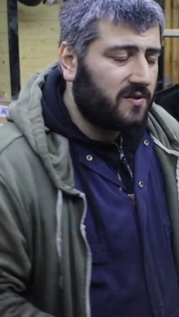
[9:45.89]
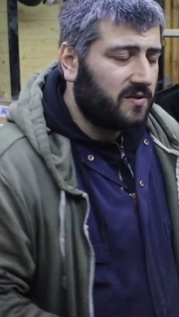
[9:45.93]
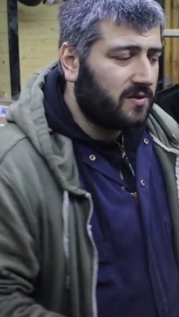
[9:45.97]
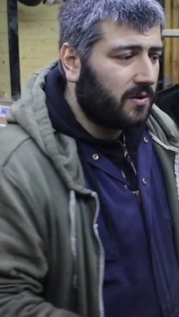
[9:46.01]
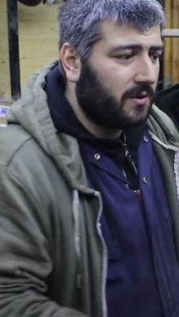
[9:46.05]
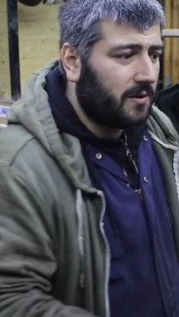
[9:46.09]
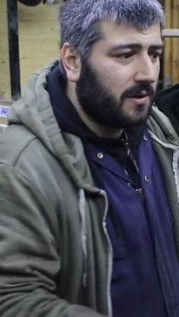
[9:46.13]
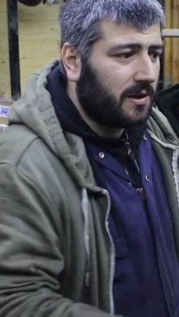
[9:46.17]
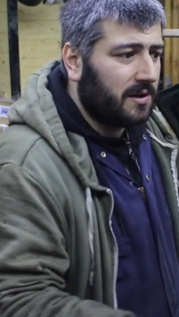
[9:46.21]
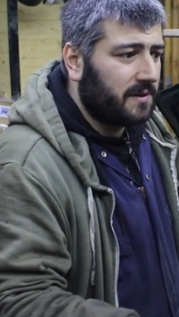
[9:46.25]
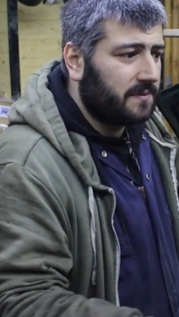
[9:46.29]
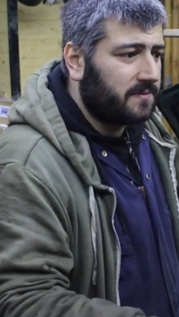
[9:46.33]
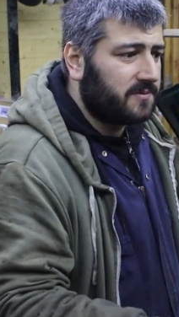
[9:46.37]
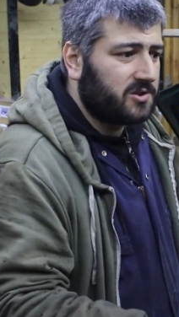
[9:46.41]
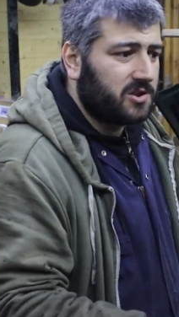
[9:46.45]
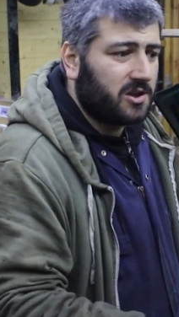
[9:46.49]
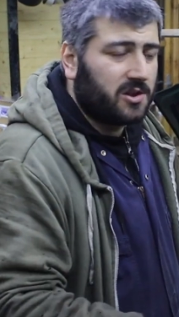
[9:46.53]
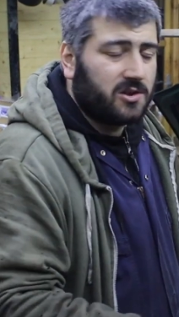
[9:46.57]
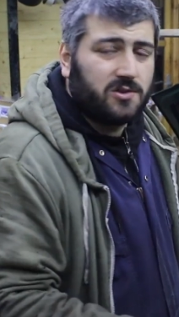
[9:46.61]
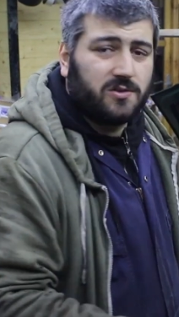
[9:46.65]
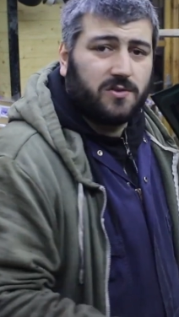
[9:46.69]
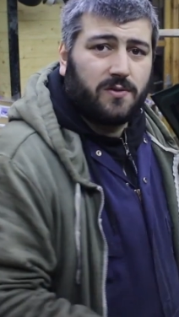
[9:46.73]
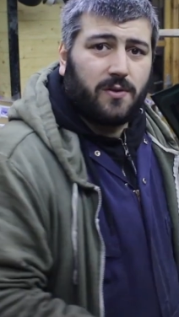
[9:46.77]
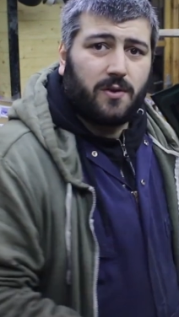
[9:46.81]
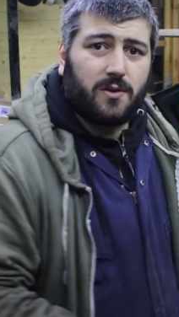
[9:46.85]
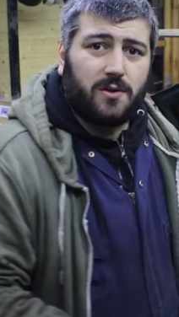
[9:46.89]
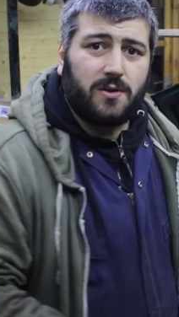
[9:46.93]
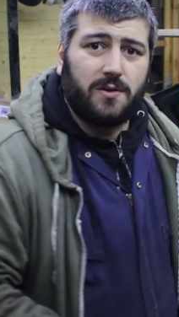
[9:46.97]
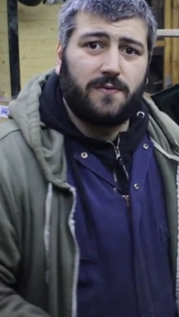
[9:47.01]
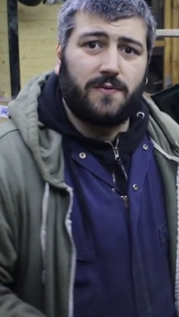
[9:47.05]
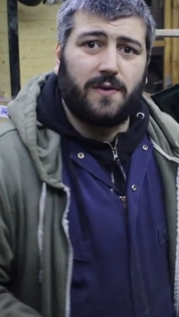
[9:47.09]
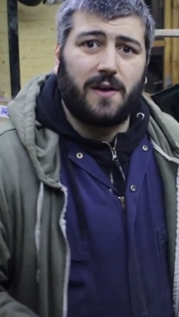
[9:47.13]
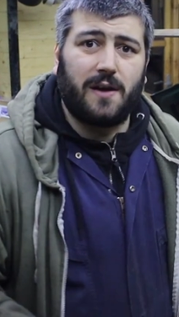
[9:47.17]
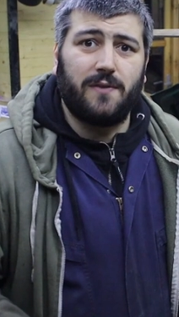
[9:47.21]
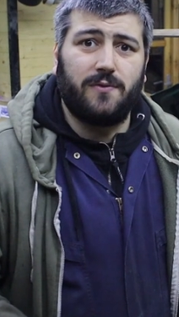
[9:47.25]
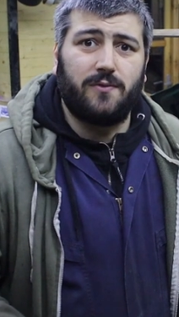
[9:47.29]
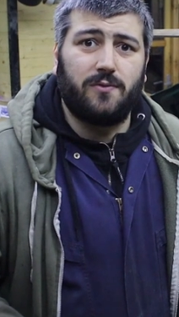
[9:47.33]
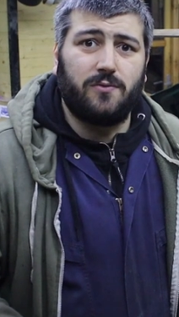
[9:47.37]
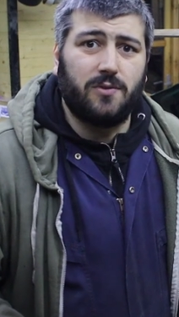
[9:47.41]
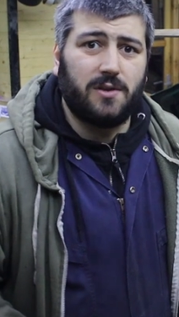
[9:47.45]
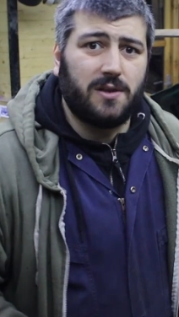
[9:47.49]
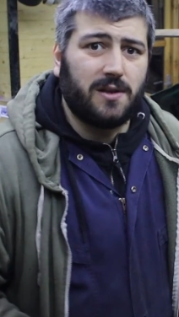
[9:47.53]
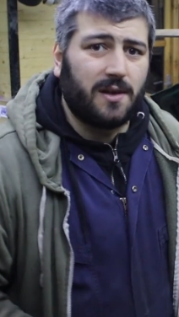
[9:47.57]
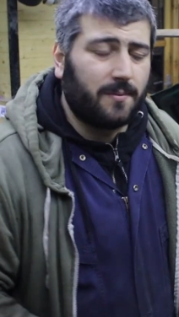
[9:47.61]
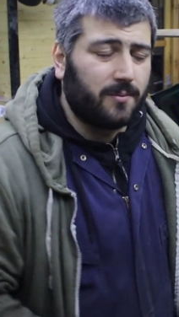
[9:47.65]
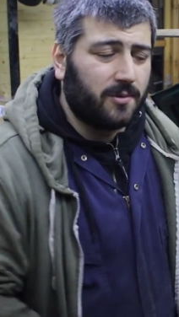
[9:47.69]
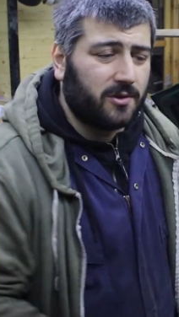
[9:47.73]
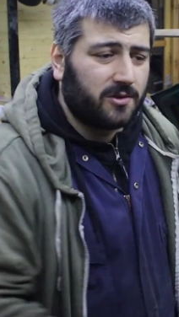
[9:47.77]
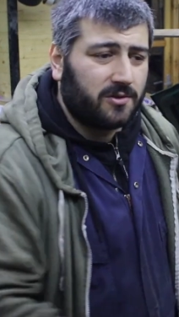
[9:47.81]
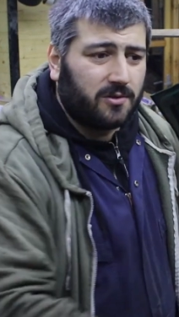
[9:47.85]
so I'll charge you 35
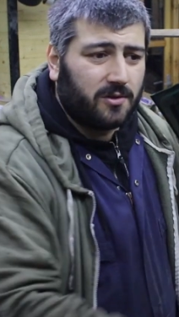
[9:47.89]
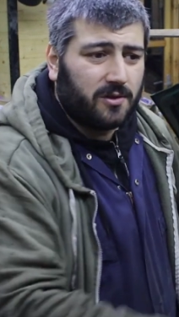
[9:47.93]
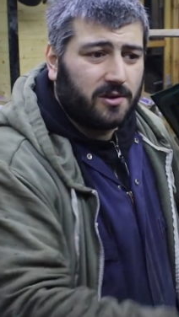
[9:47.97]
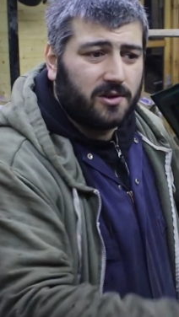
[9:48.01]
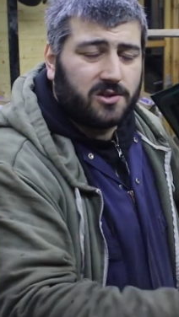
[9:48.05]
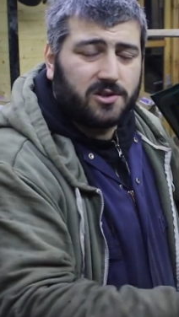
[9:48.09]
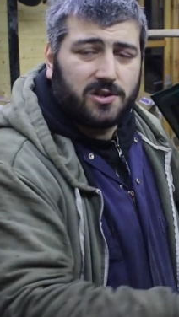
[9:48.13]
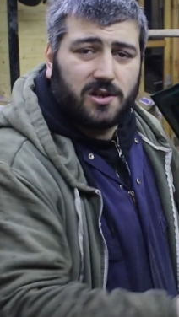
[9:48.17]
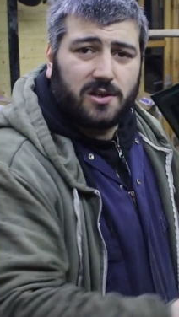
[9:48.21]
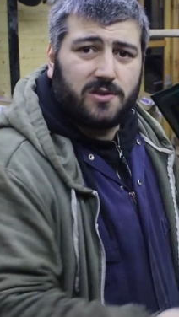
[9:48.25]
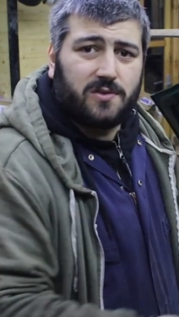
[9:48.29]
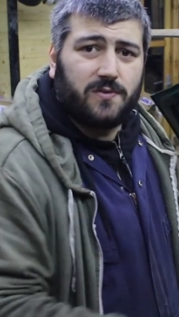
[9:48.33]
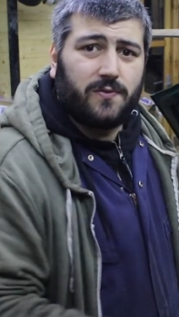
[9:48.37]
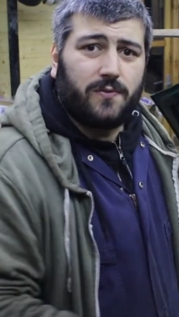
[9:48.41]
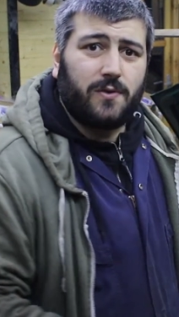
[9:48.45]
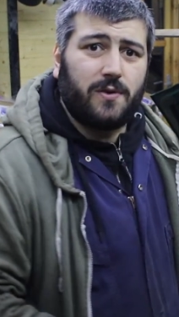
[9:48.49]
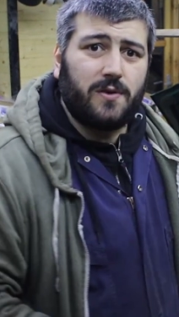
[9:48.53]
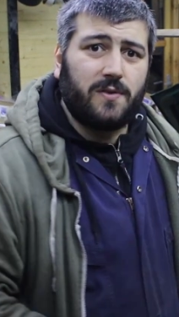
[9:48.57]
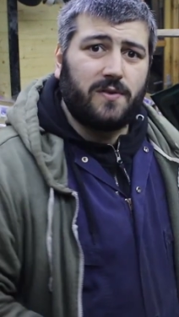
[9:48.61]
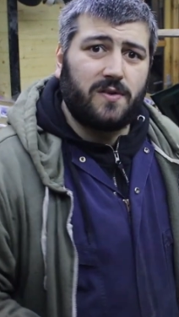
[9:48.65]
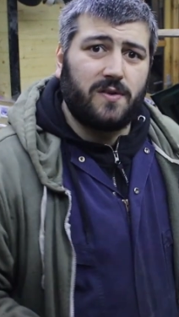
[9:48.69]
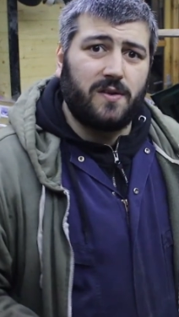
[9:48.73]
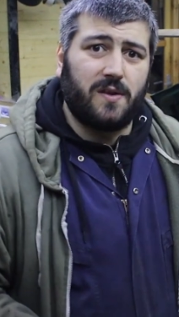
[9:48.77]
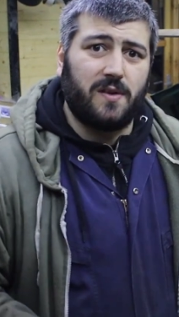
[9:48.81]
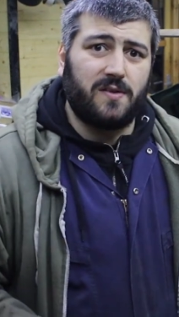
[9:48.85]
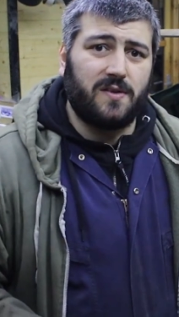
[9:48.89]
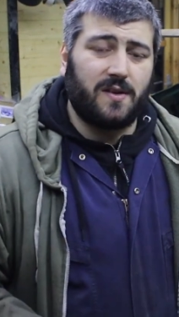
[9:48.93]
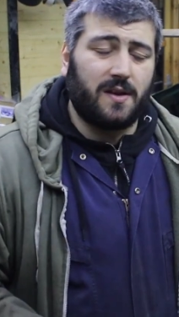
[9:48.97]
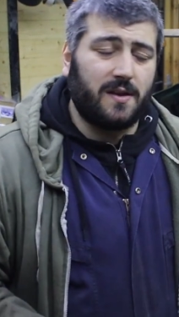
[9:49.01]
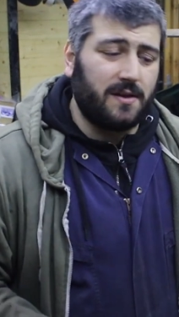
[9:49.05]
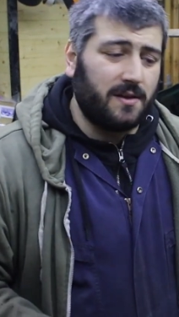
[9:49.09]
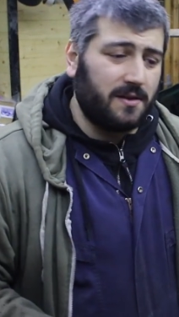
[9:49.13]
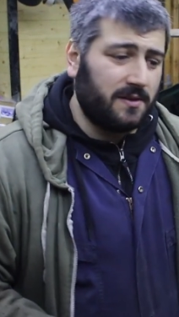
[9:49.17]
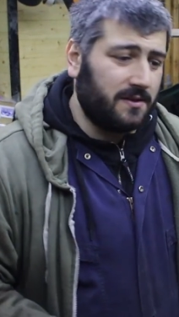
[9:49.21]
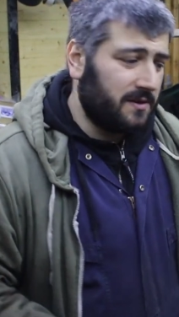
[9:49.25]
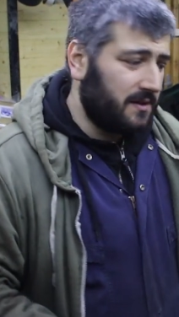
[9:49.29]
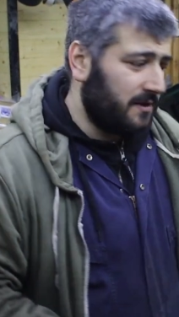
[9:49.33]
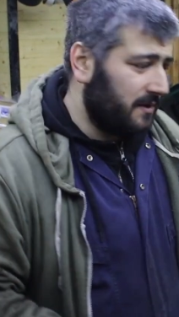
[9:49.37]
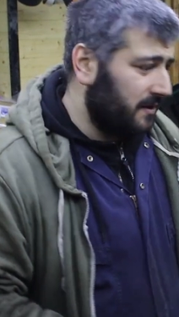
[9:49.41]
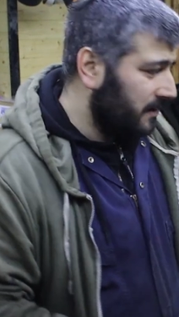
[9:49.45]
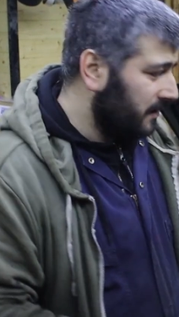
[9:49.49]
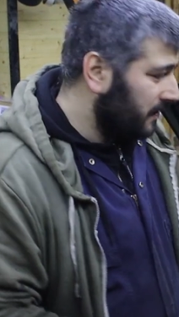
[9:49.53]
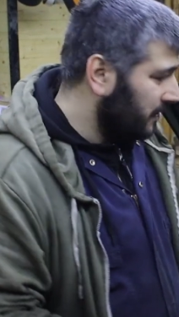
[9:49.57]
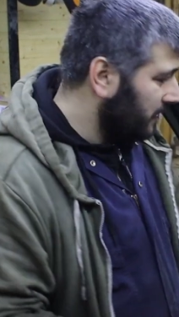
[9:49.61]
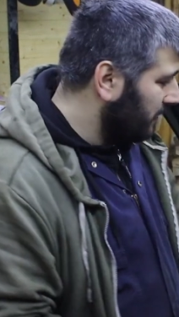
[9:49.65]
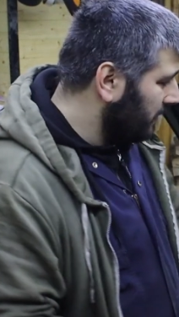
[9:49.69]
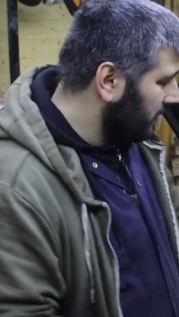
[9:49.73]
quid, I'm not going to charge you for sanding the